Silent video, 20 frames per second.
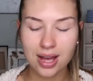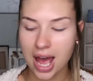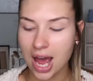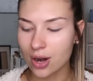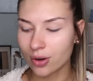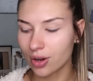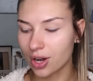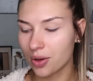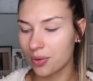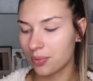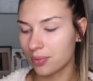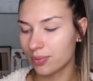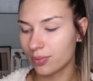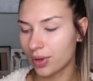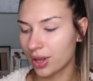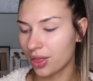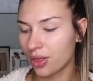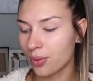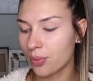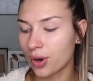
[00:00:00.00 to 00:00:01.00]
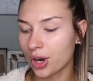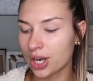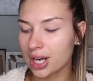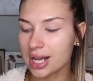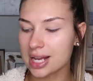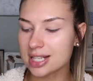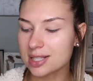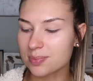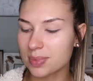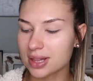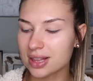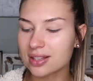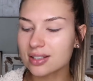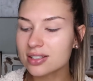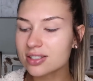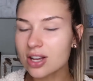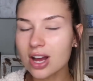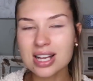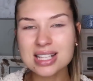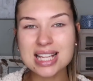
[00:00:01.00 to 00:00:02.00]
I don't know what the word is, but the
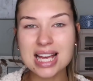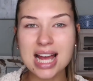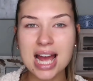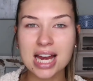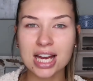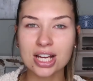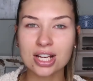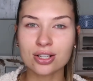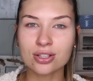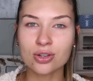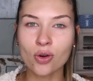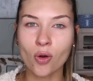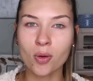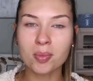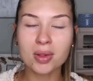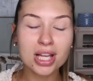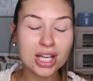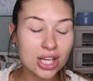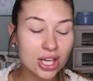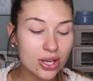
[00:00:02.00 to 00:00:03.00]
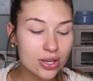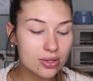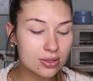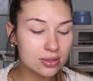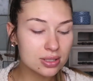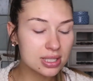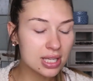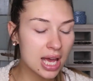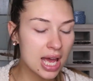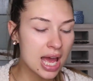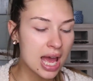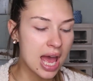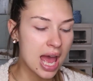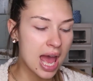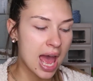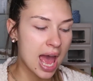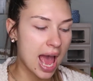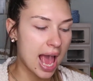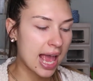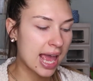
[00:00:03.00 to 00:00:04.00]
songs I kind of normally use.
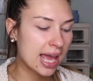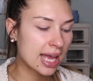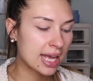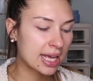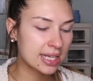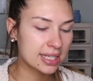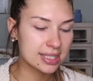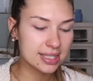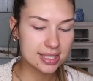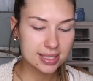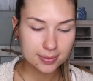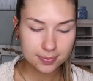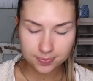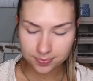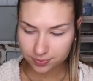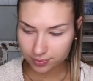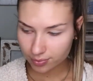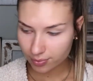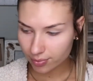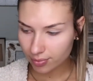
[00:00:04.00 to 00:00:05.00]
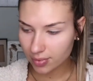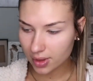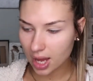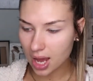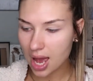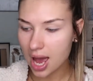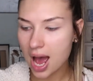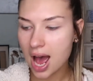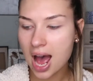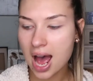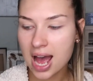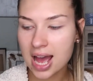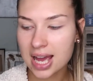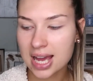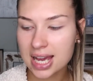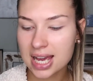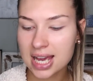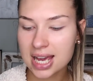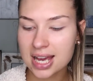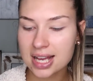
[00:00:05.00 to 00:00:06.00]
And
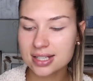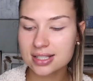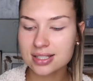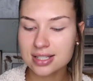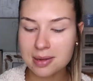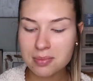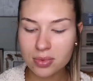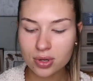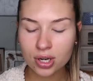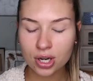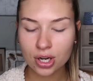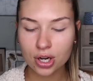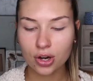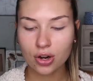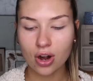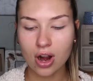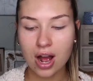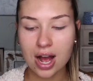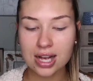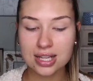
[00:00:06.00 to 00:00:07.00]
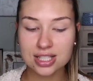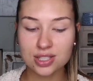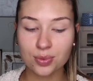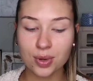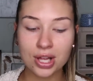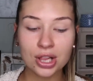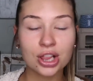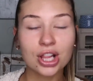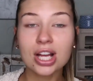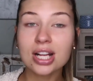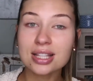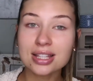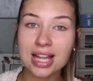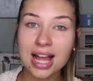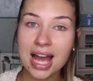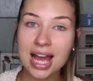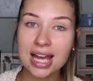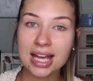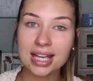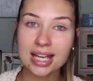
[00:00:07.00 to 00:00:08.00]
I stumbled across what looked
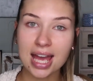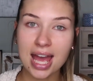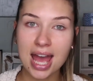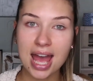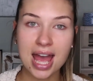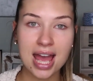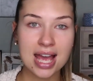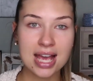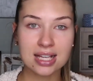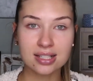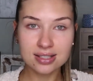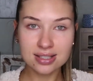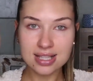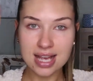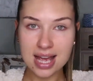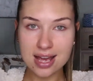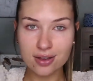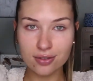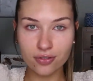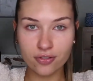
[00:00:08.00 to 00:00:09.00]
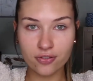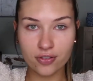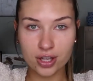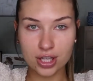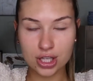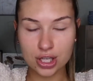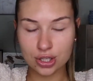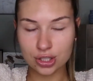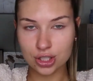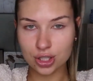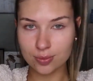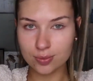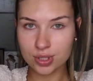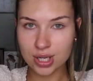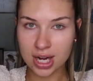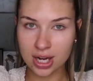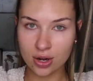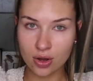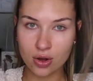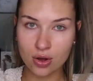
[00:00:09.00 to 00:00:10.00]
like a safe YouTube
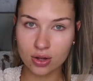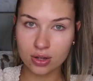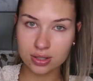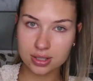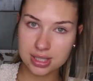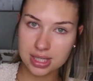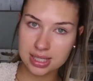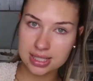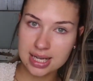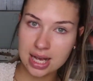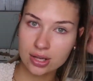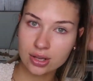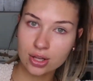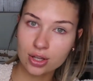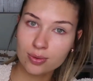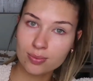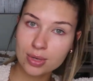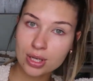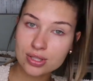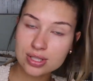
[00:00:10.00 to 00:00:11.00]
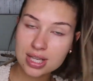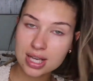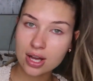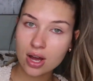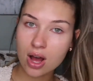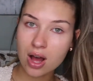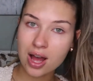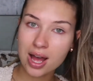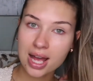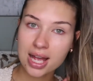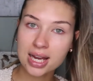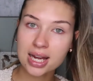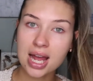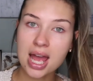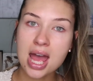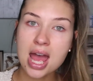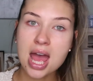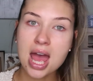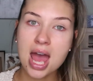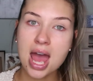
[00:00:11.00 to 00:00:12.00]
channel to download music
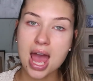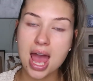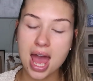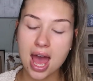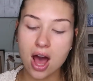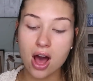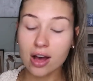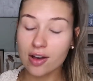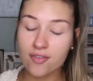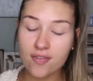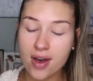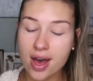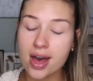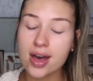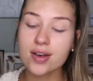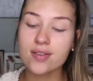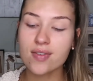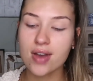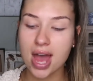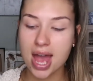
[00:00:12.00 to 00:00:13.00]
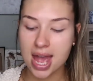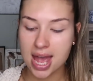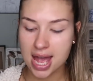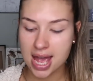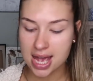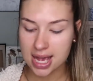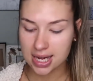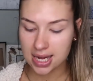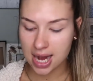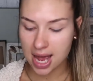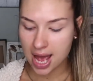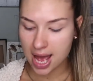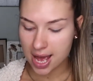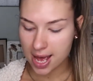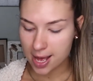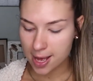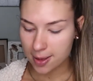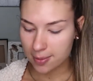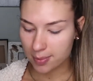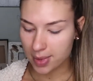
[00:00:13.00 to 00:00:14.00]
off of,
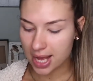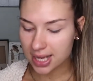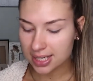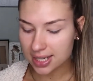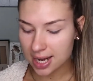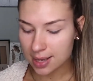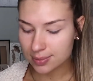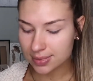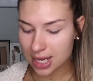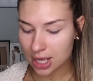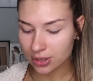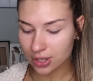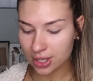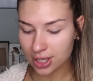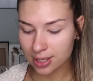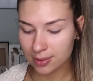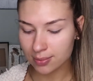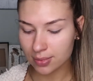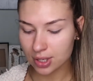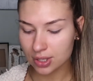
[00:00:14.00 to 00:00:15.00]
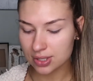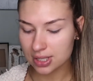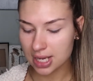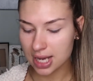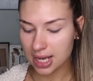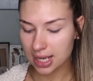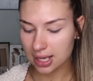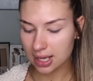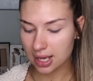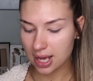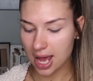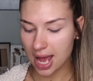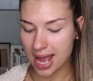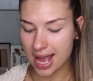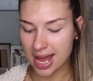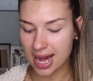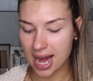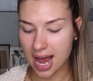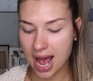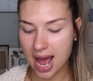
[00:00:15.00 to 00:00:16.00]
and ended up downloading music,
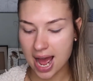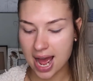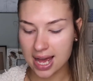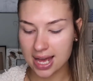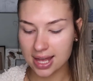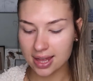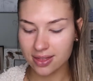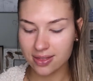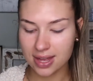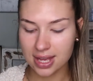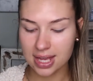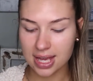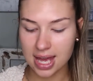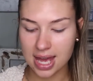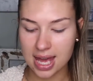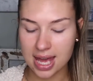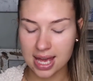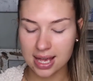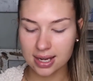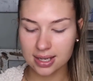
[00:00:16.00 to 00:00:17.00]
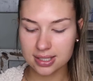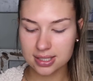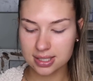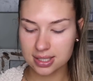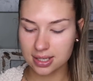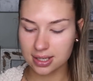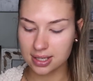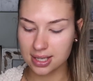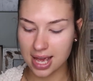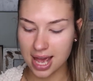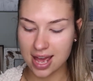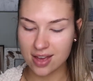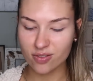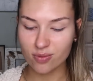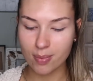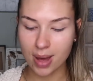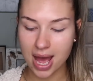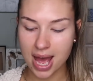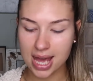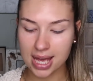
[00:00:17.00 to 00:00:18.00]
and I think it gave
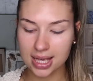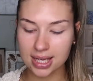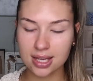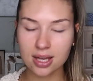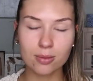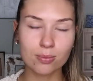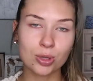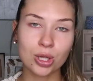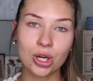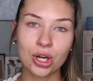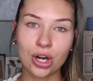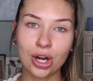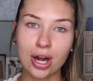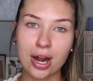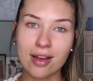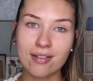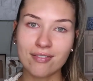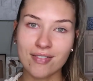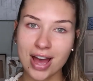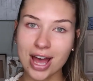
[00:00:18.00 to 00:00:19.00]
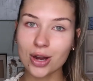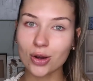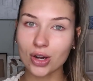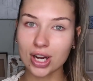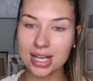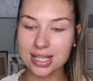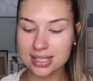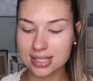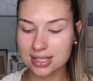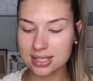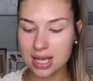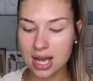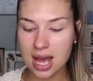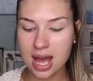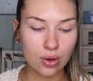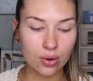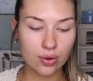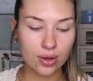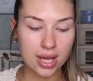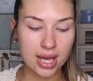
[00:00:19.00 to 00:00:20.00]
my computer a virus.
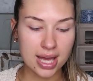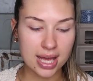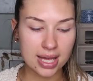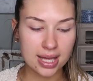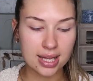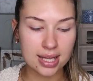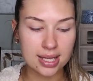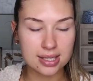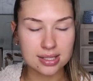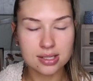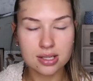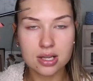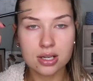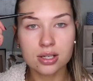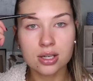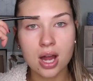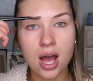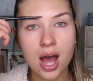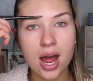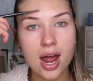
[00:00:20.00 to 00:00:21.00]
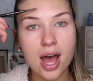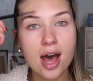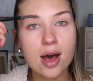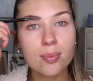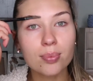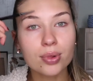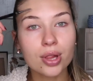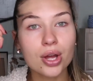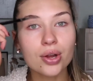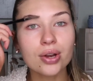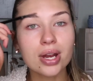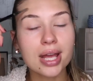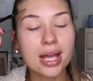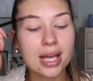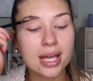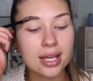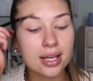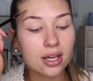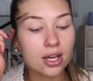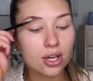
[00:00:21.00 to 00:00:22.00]
It is not
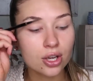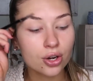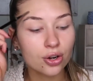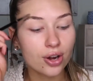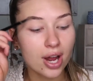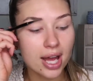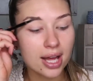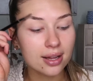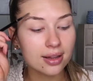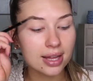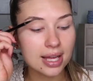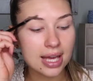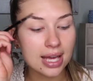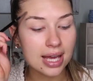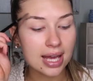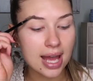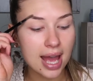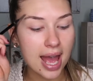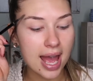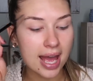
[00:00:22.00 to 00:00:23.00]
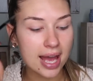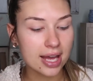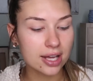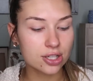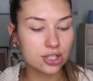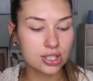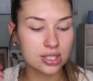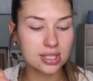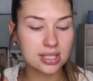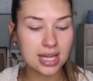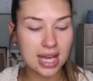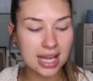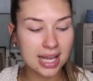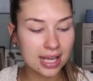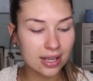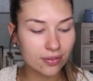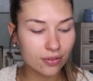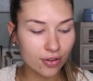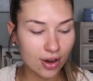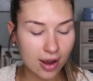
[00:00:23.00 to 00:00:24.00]
uploading correctly and just
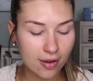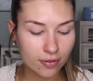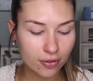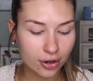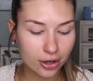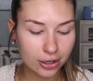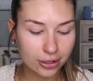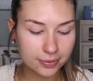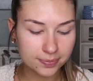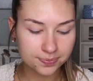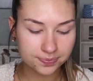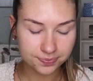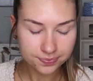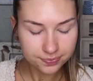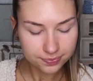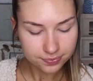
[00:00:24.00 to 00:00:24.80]
taking forever,